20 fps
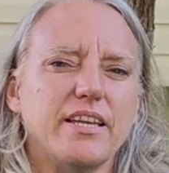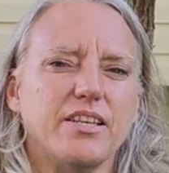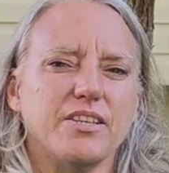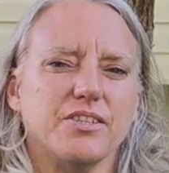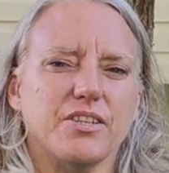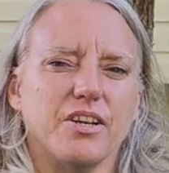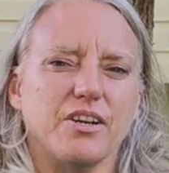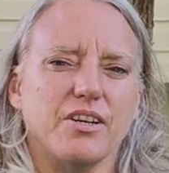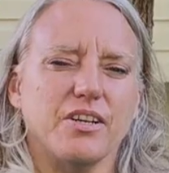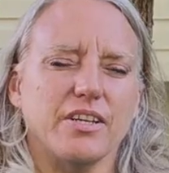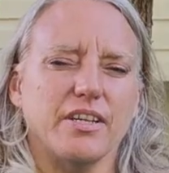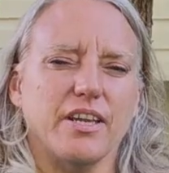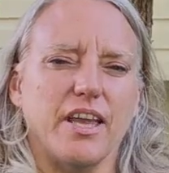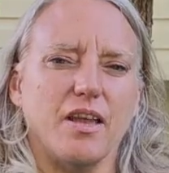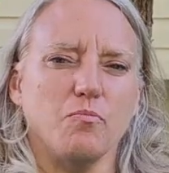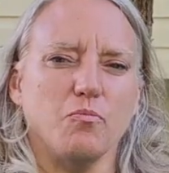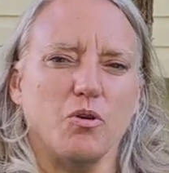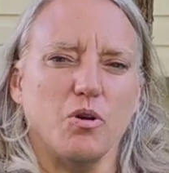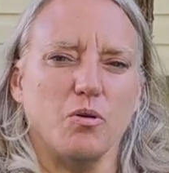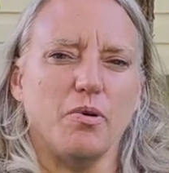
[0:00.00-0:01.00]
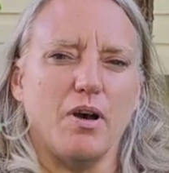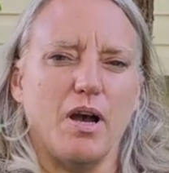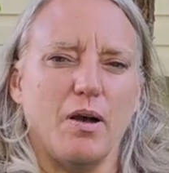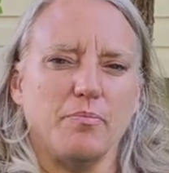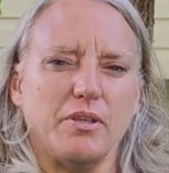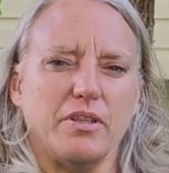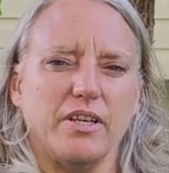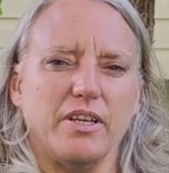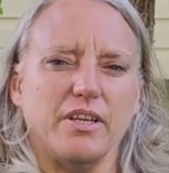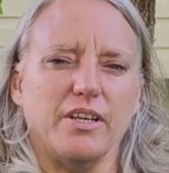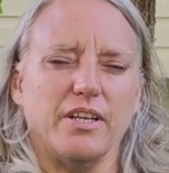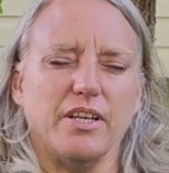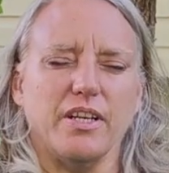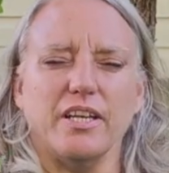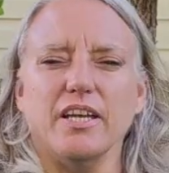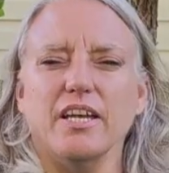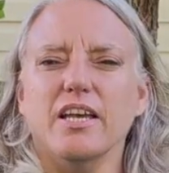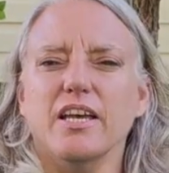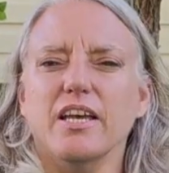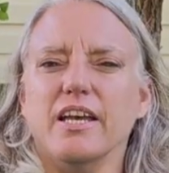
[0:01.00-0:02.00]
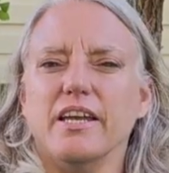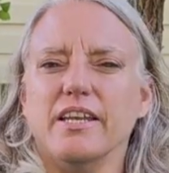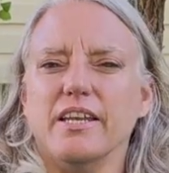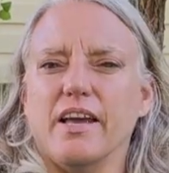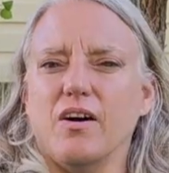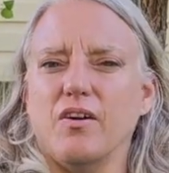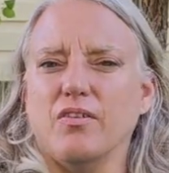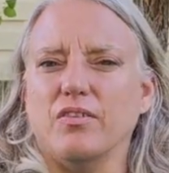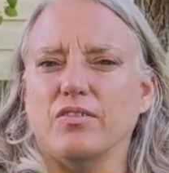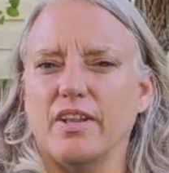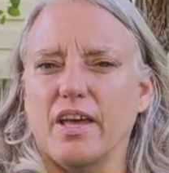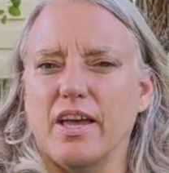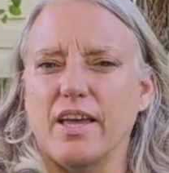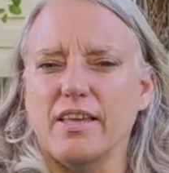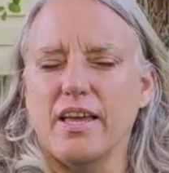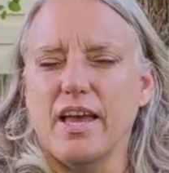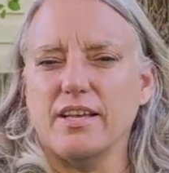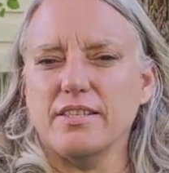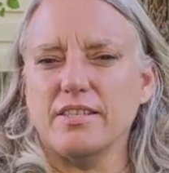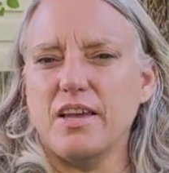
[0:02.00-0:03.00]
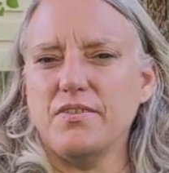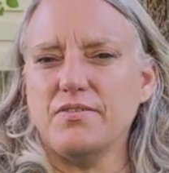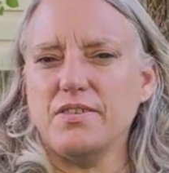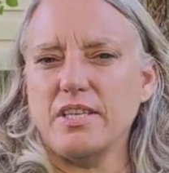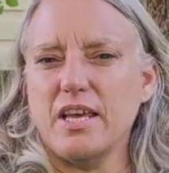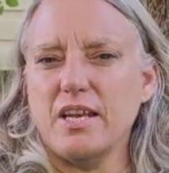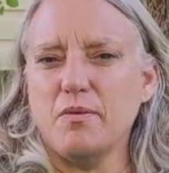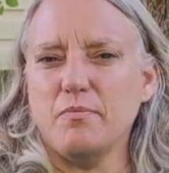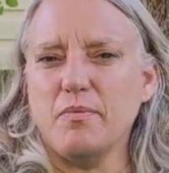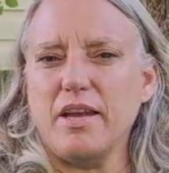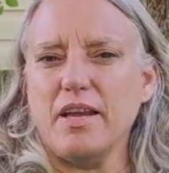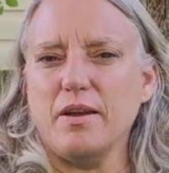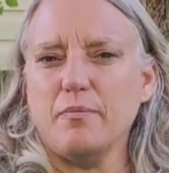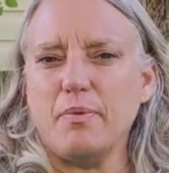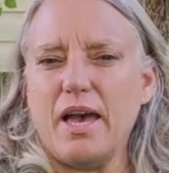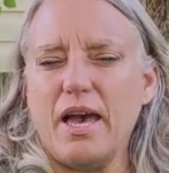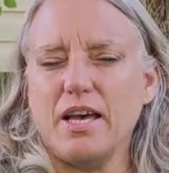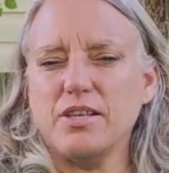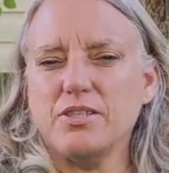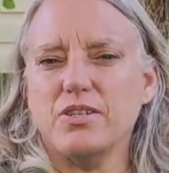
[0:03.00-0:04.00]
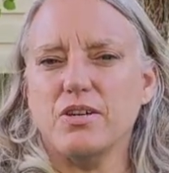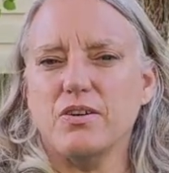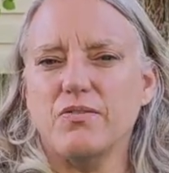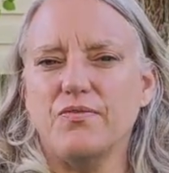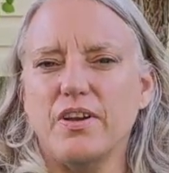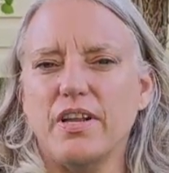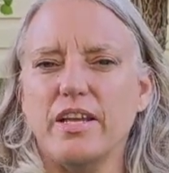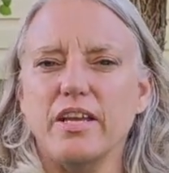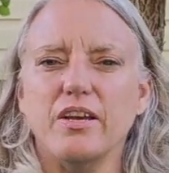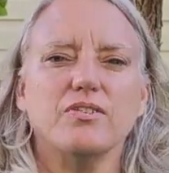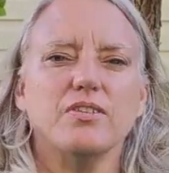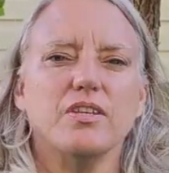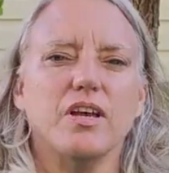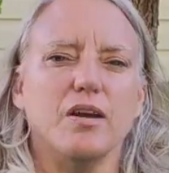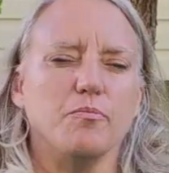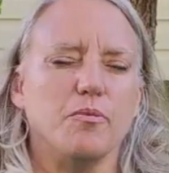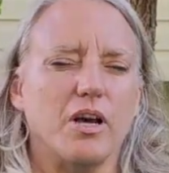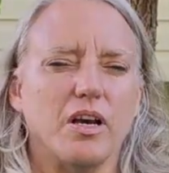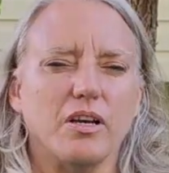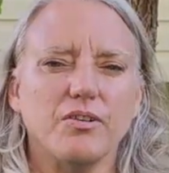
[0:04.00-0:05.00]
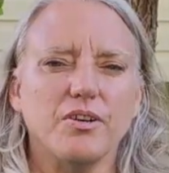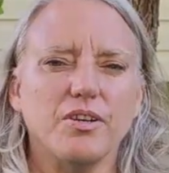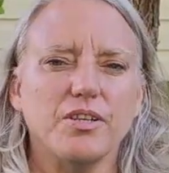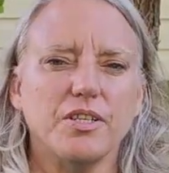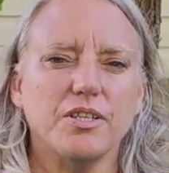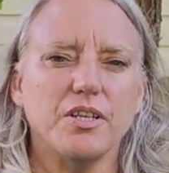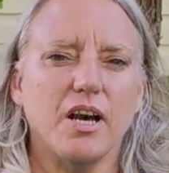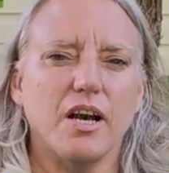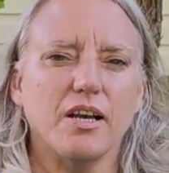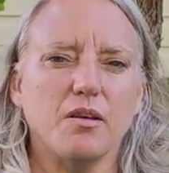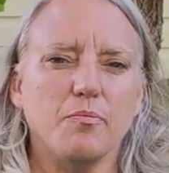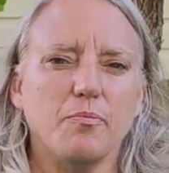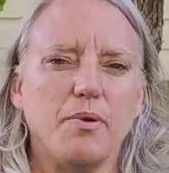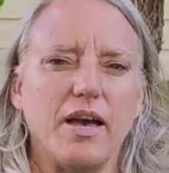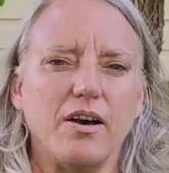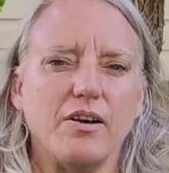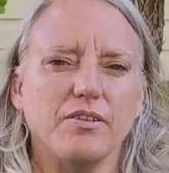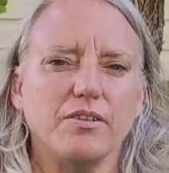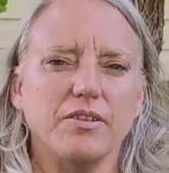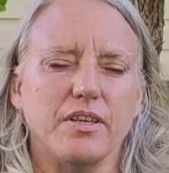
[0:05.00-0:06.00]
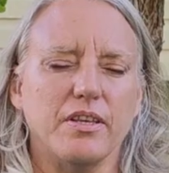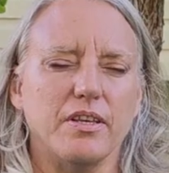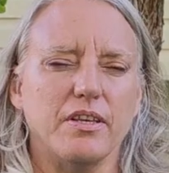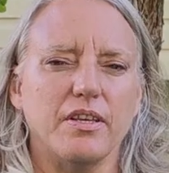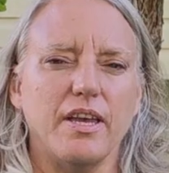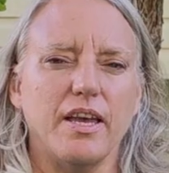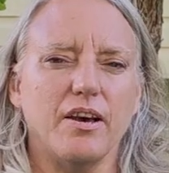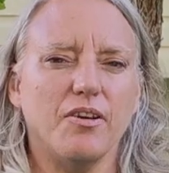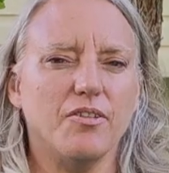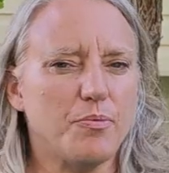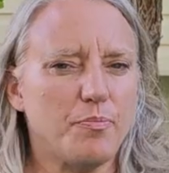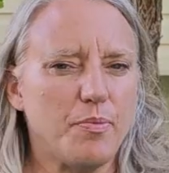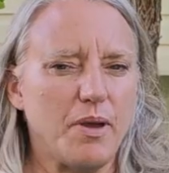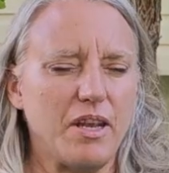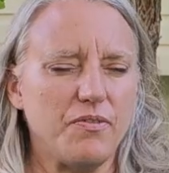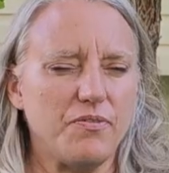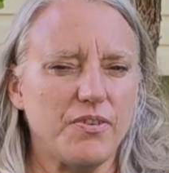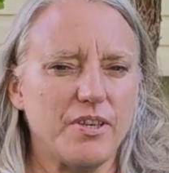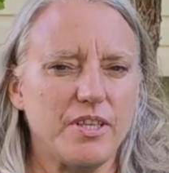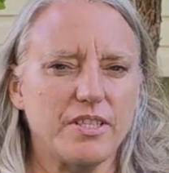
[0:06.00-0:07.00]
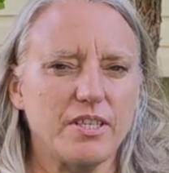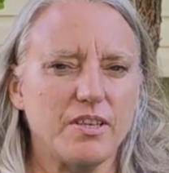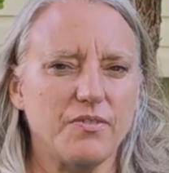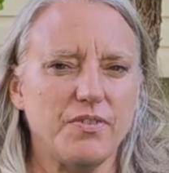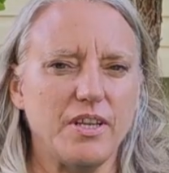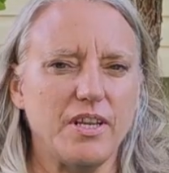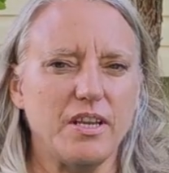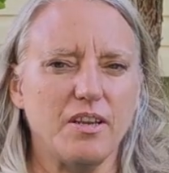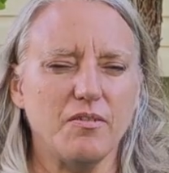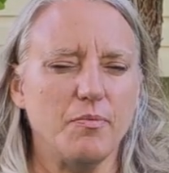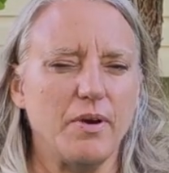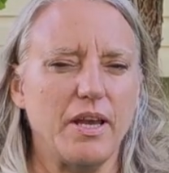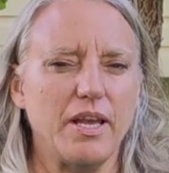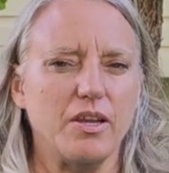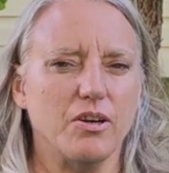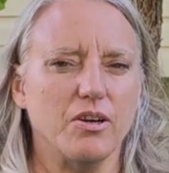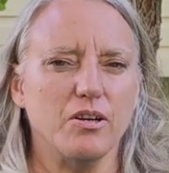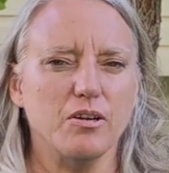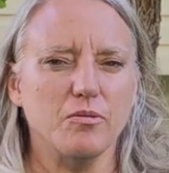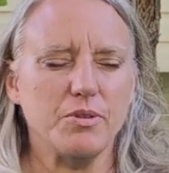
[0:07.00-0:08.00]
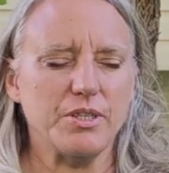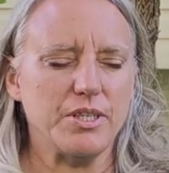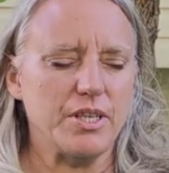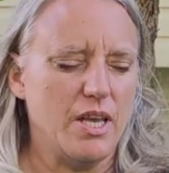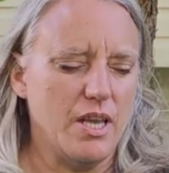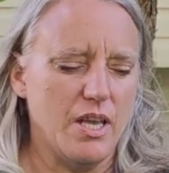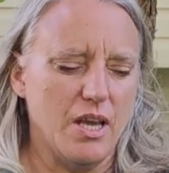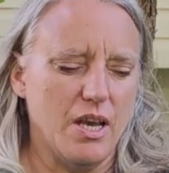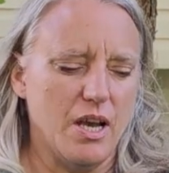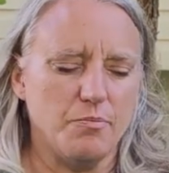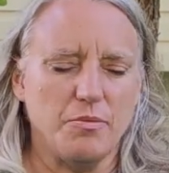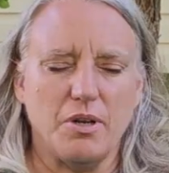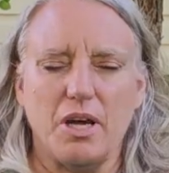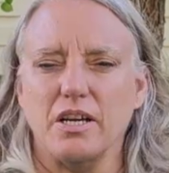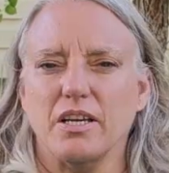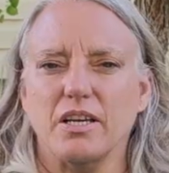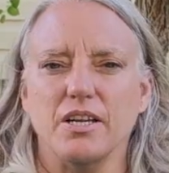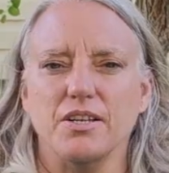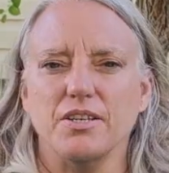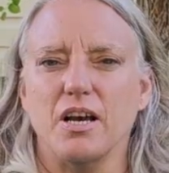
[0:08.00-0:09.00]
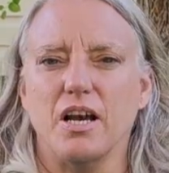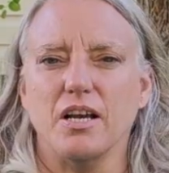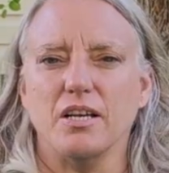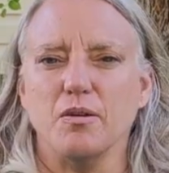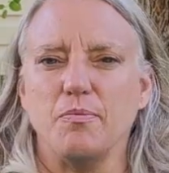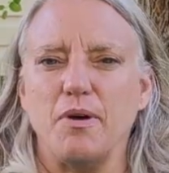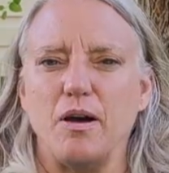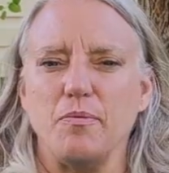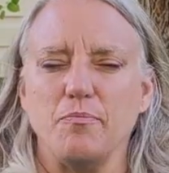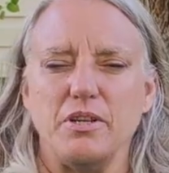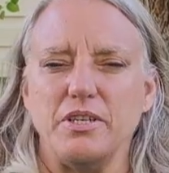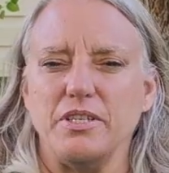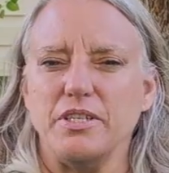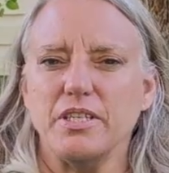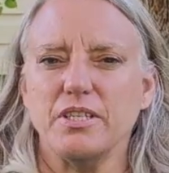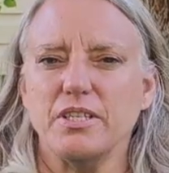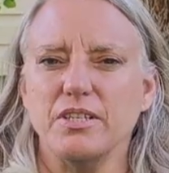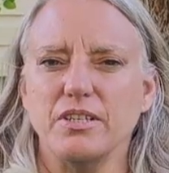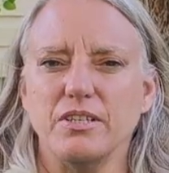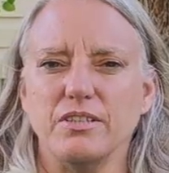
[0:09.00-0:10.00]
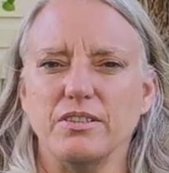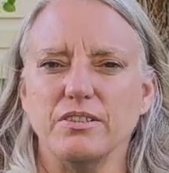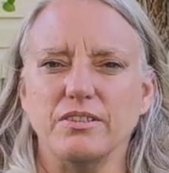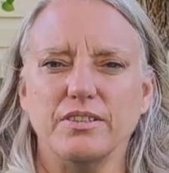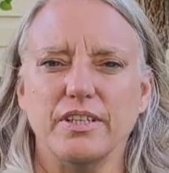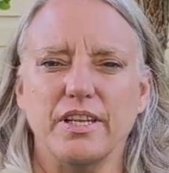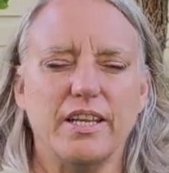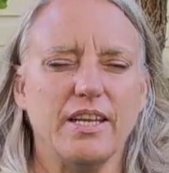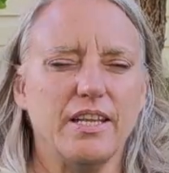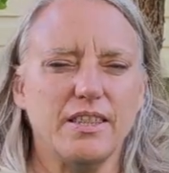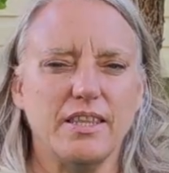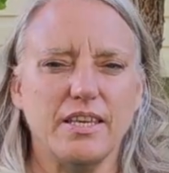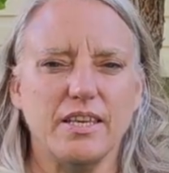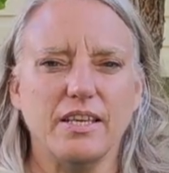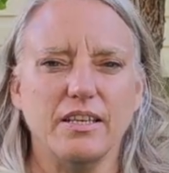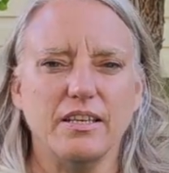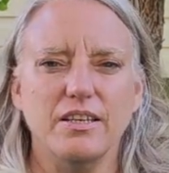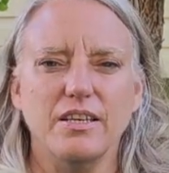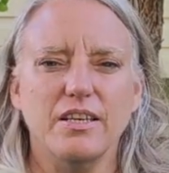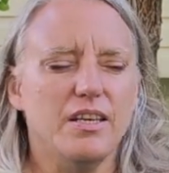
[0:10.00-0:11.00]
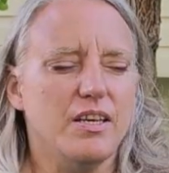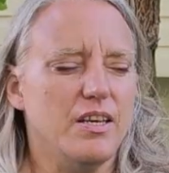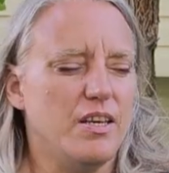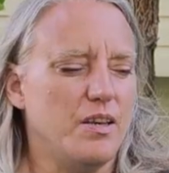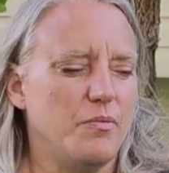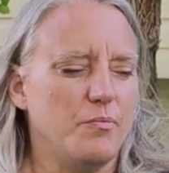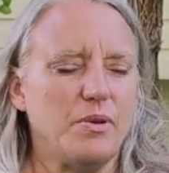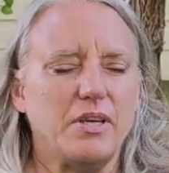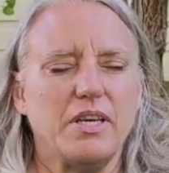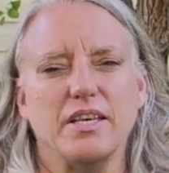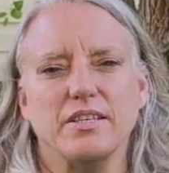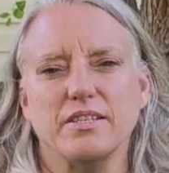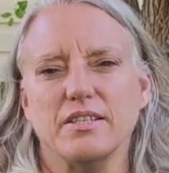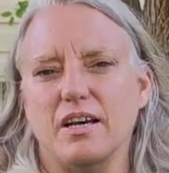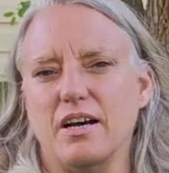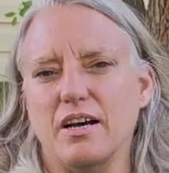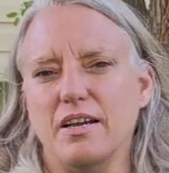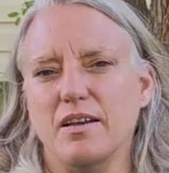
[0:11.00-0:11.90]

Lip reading: it's starting to gain more popularity. Now, as I've said in my past herb videos, I'm not going to talk about the health benefits of any of my herbs. I'm not going to talk about medicinal anything because I